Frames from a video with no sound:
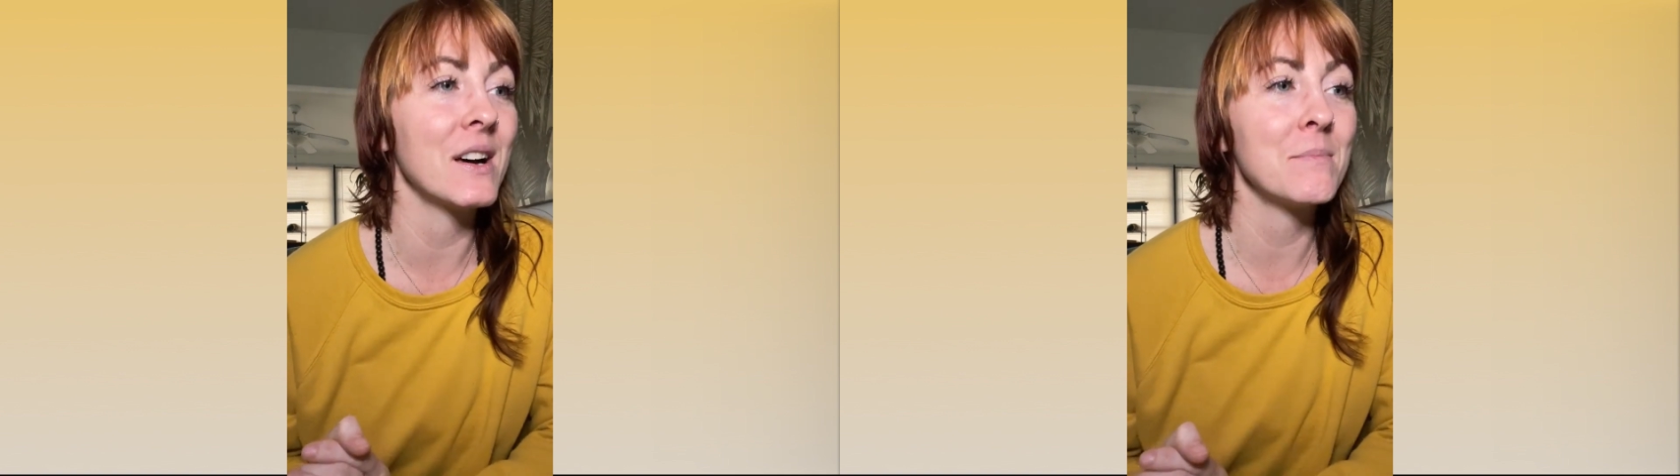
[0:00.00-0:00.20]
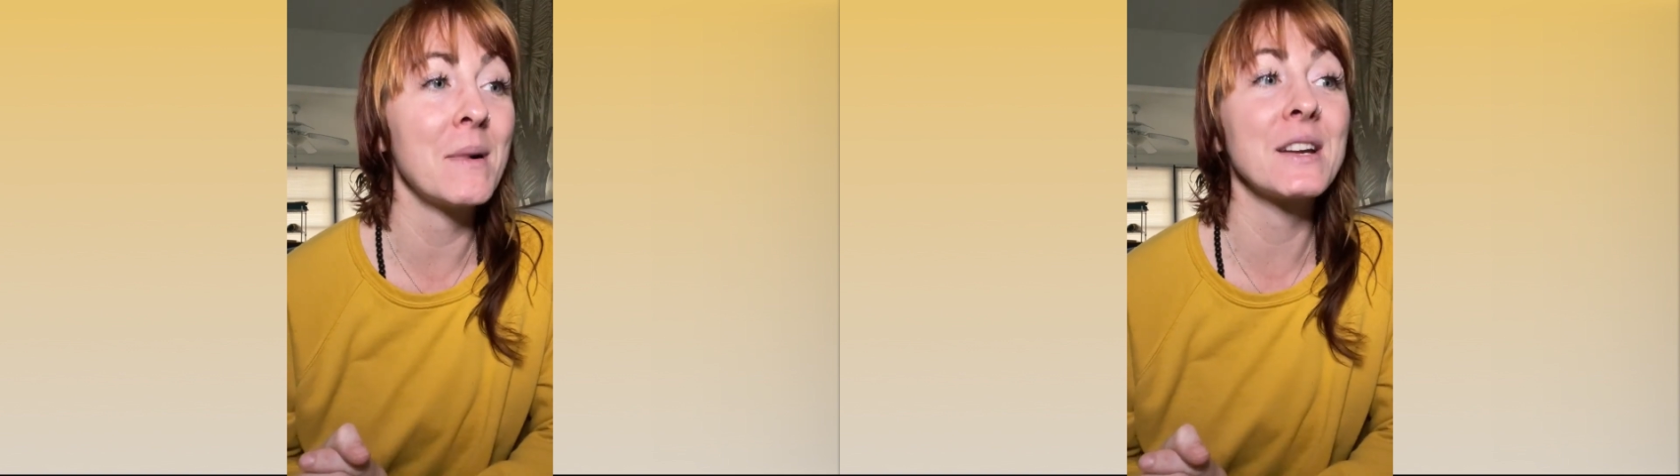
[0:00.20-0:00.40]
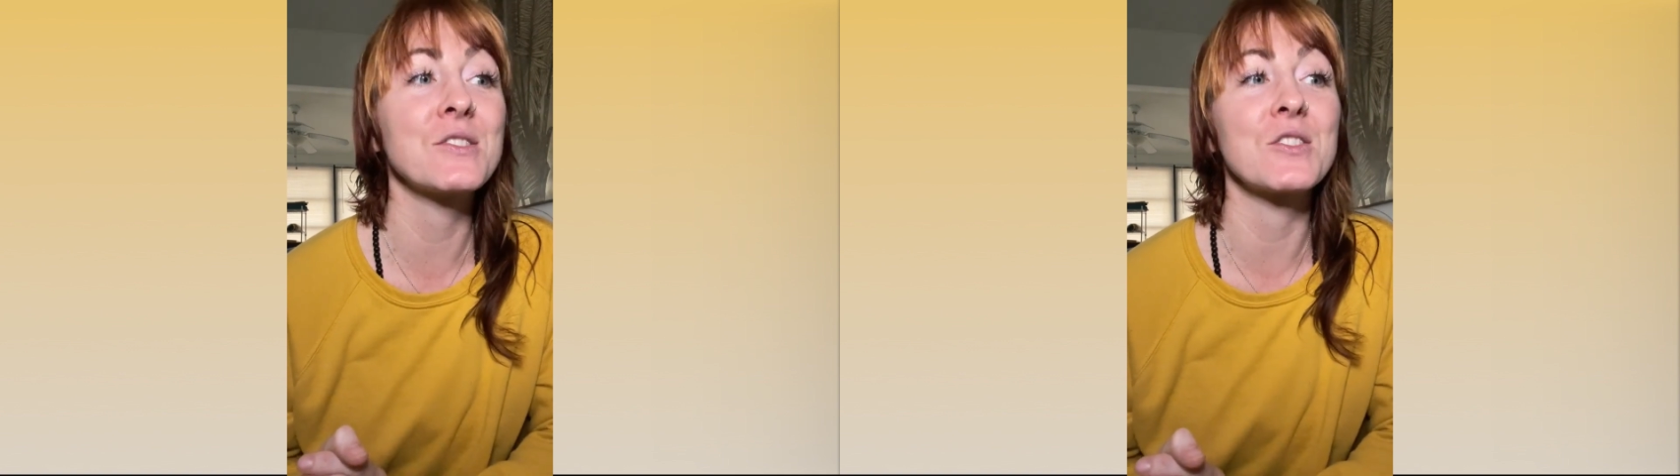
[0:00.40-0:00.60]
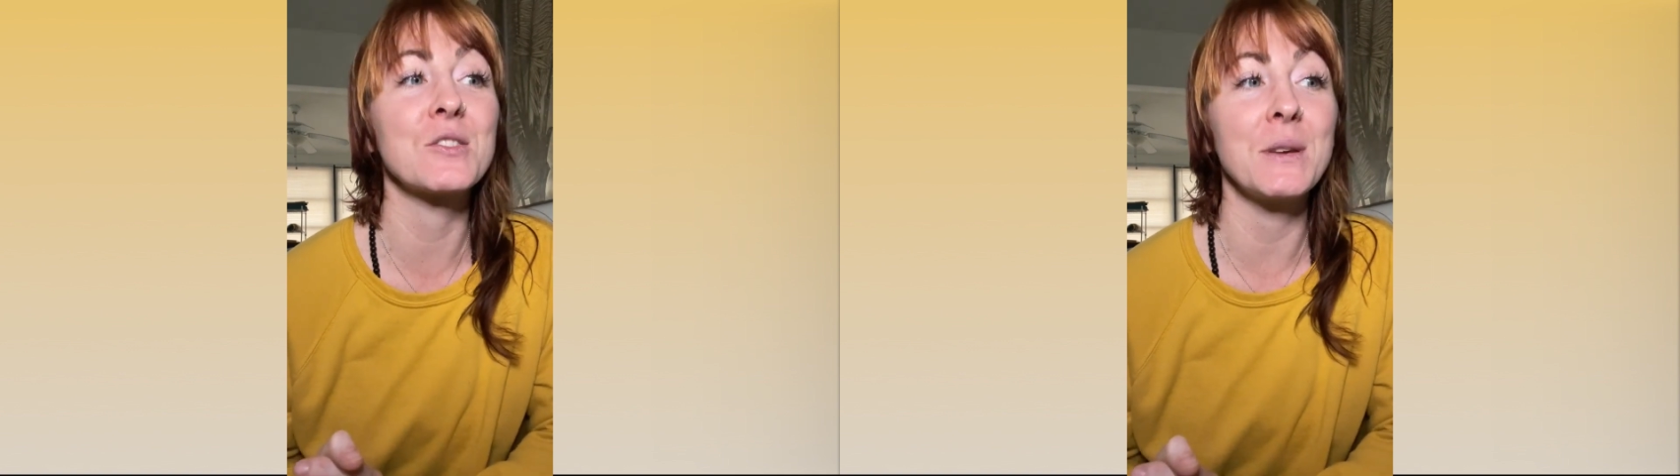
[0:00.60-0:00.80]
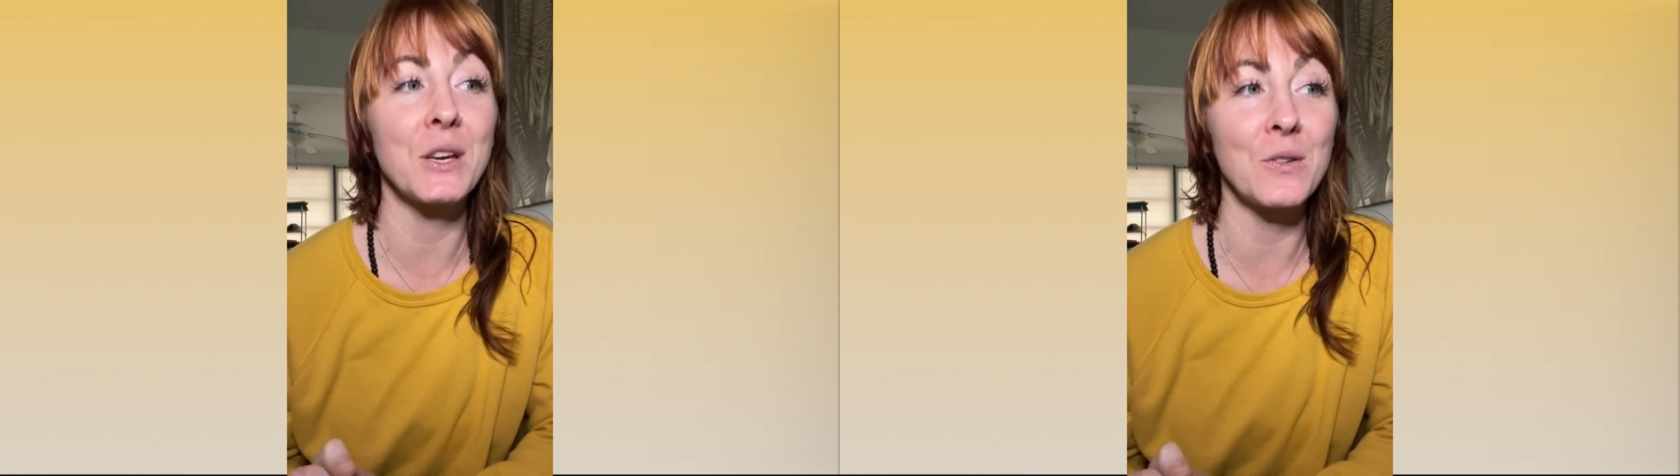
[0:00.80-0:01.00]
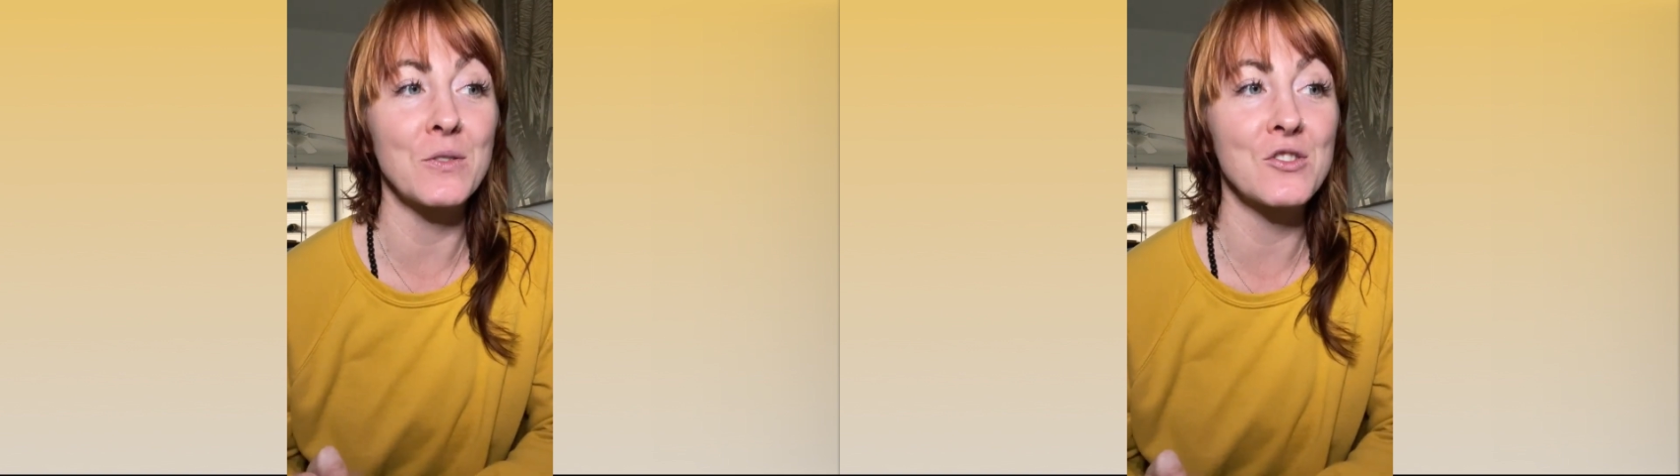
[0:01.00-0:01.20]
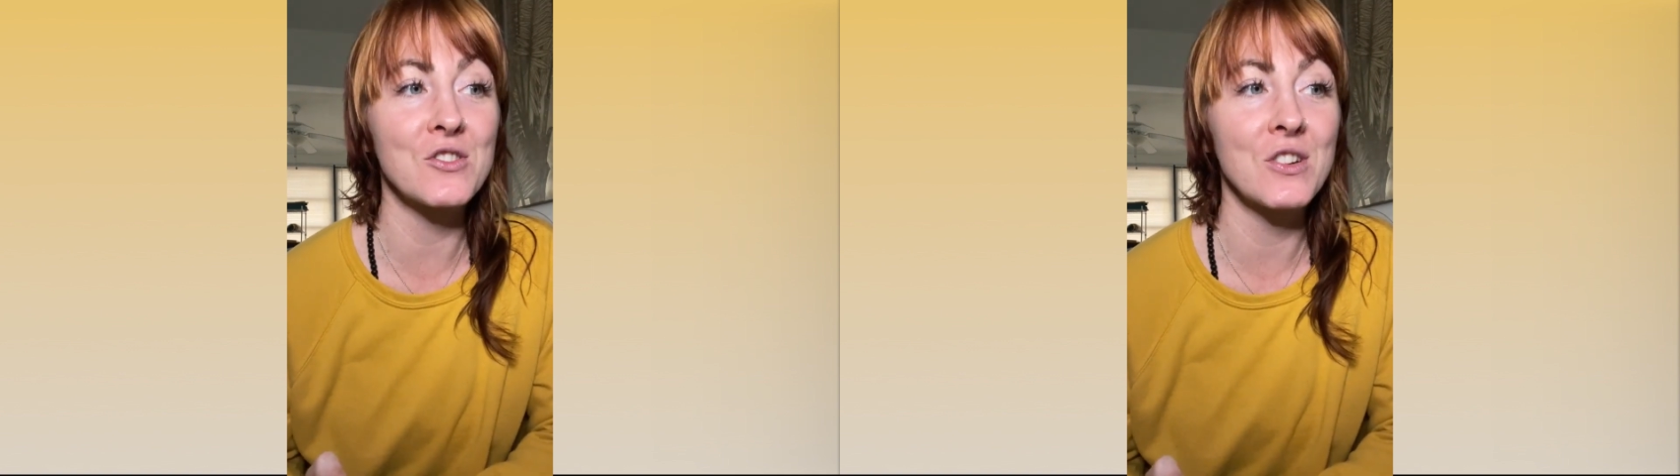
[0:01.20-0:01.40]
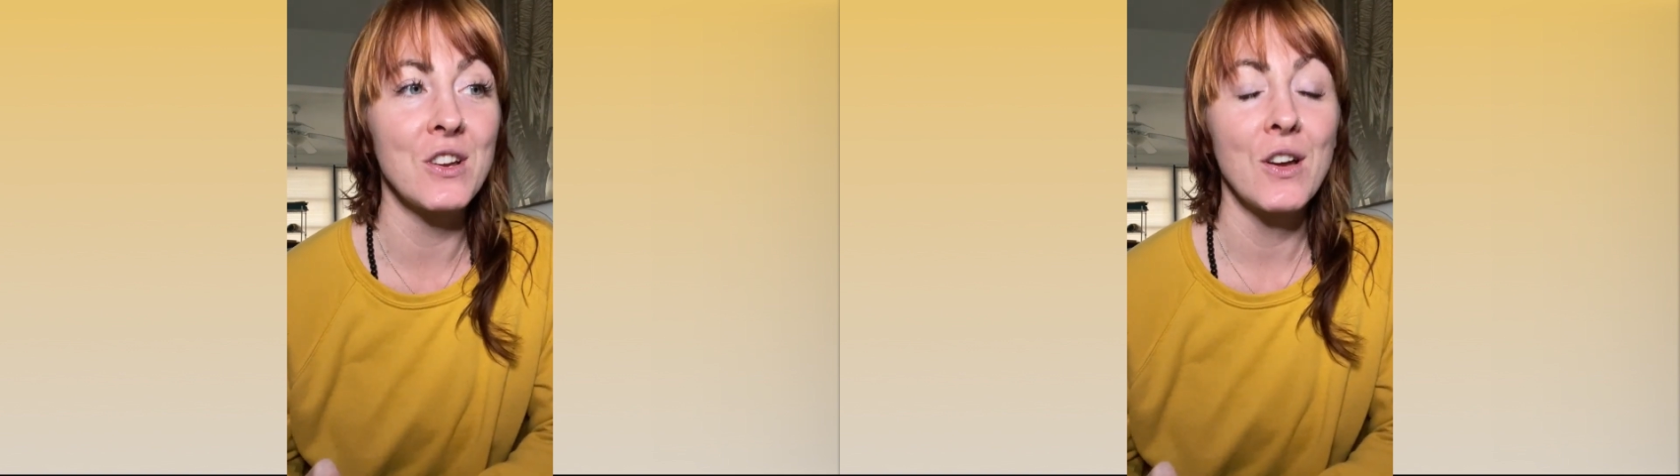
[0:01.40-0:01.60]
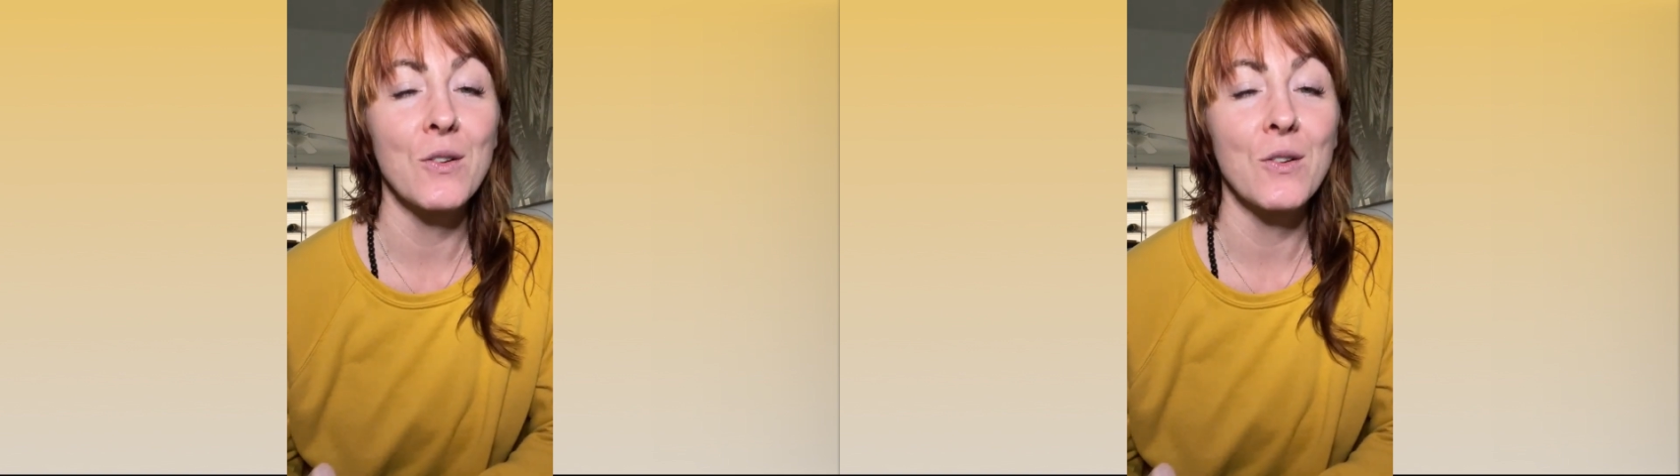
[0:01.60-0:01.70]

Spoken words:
My Turn to be Coached,